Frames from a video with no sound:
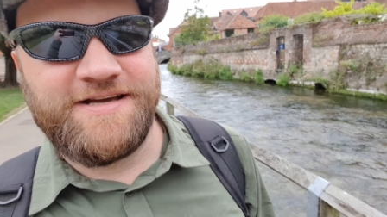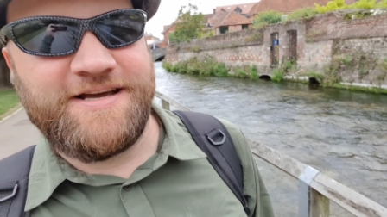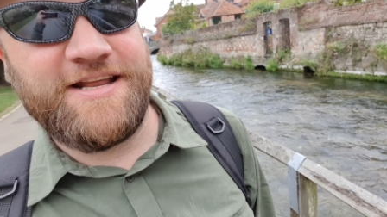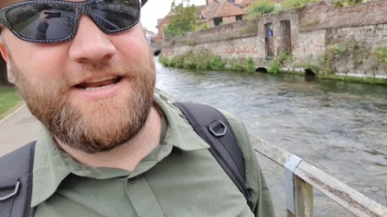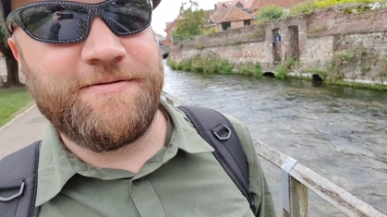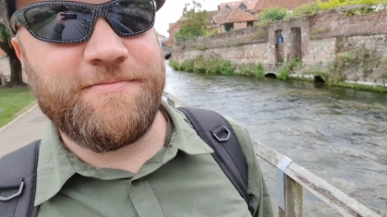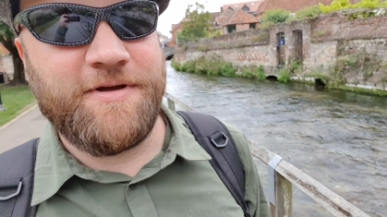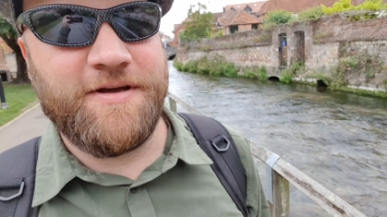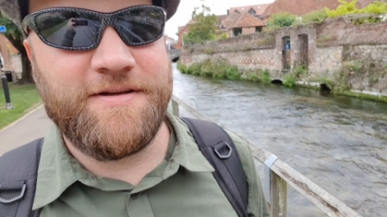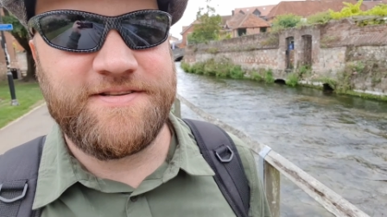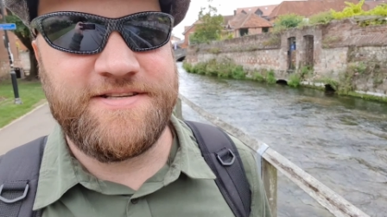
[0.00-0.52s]
and
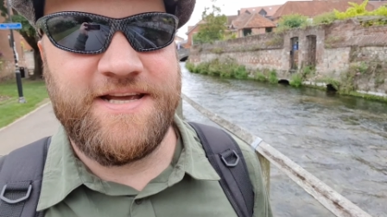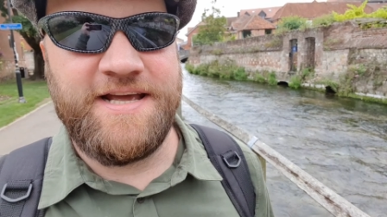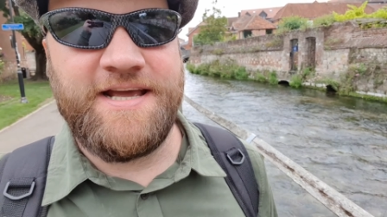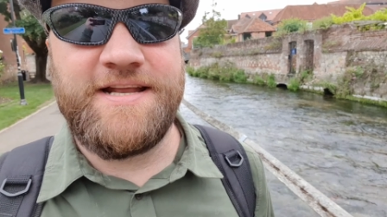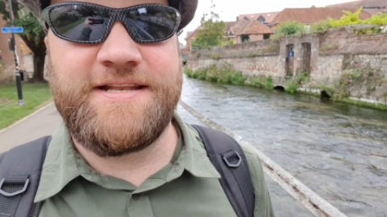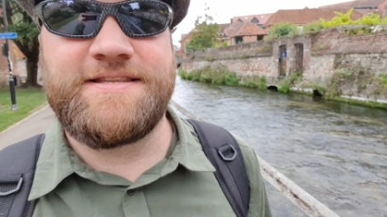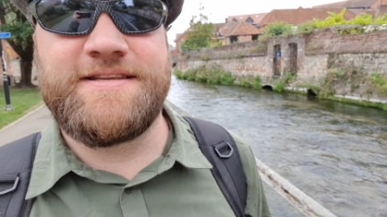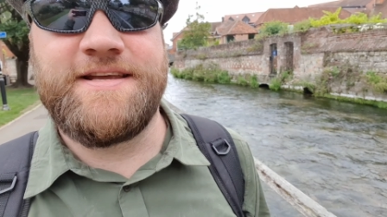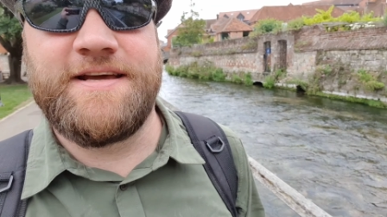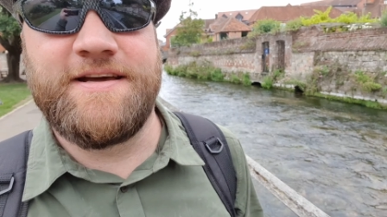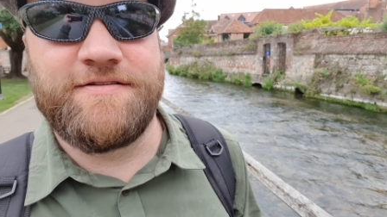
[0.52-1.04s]
I'm going to
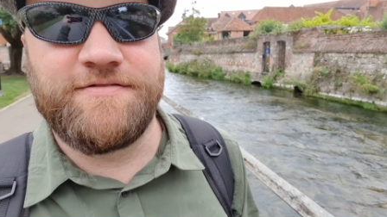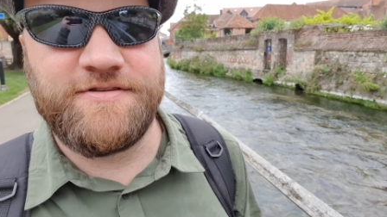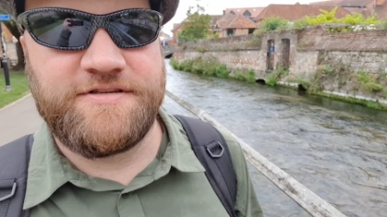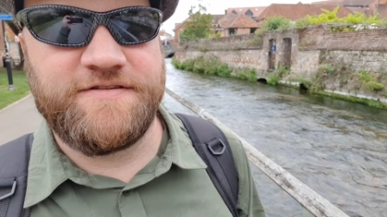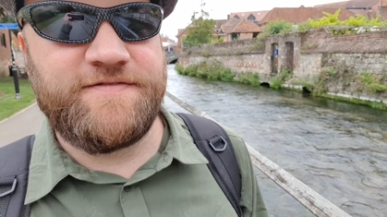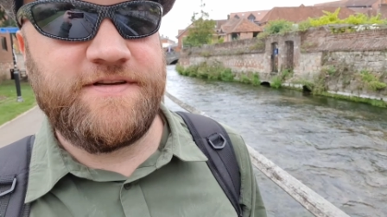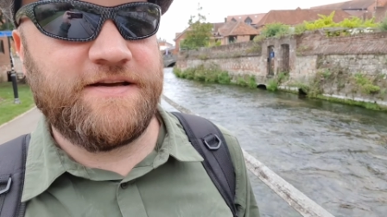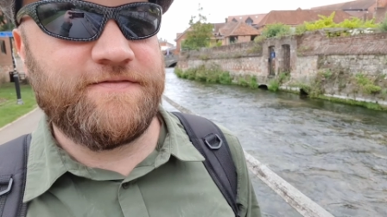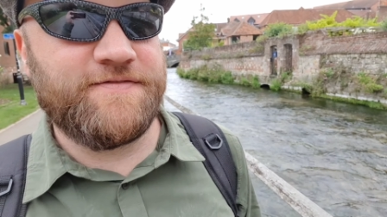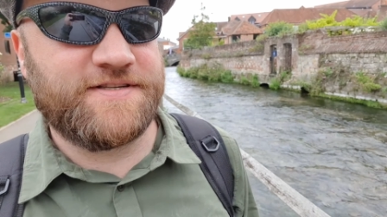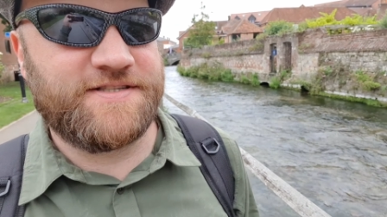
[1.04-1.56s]
head down to
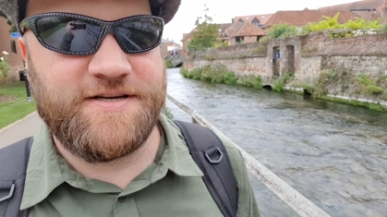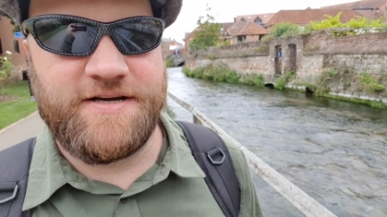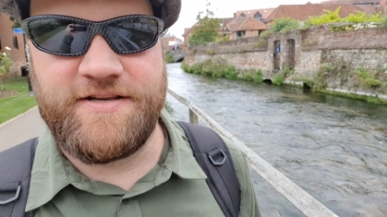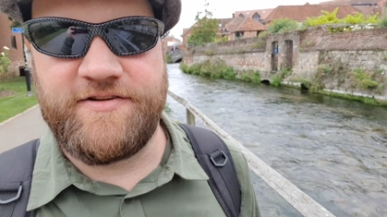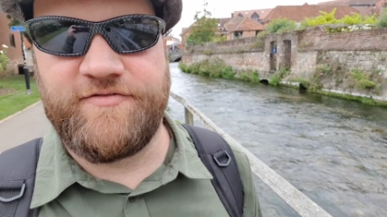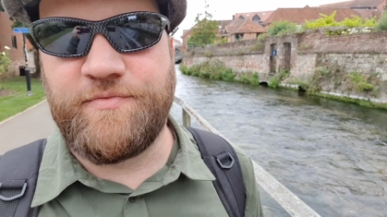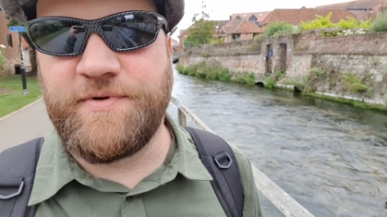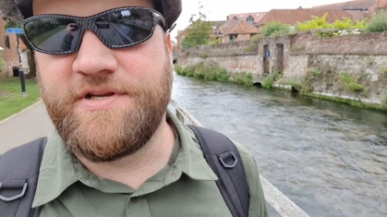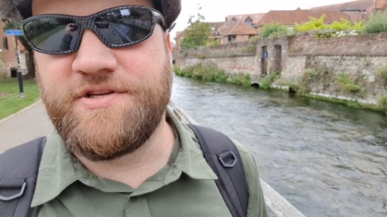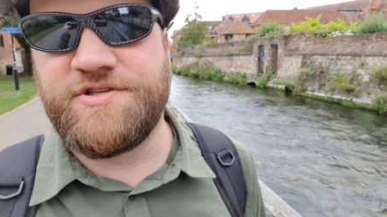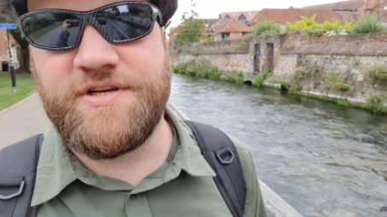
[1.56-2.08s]
the other side
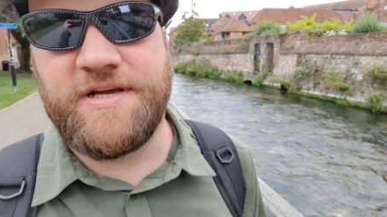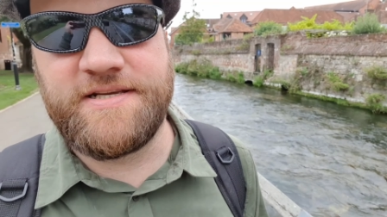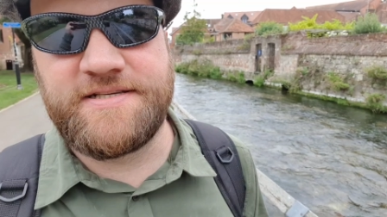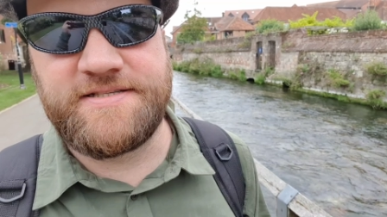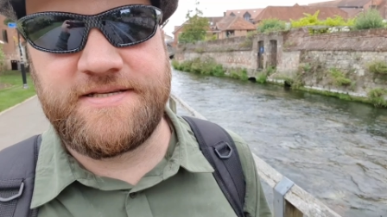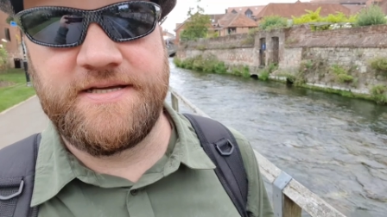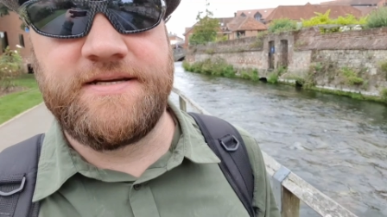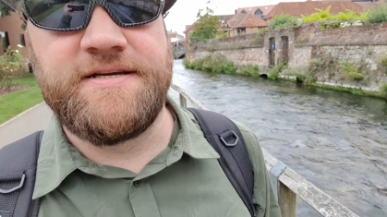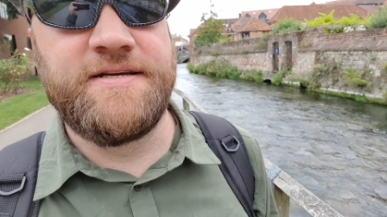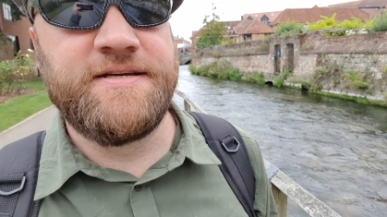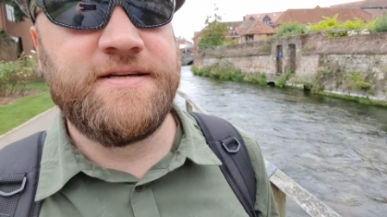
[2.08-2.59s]
of
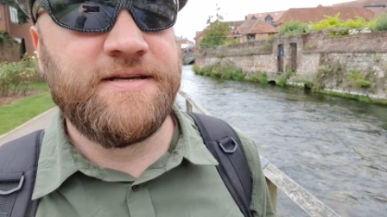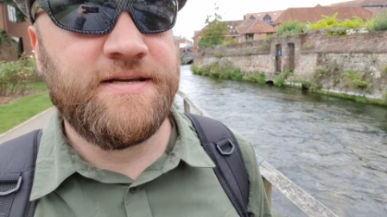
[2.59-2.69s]
Winchester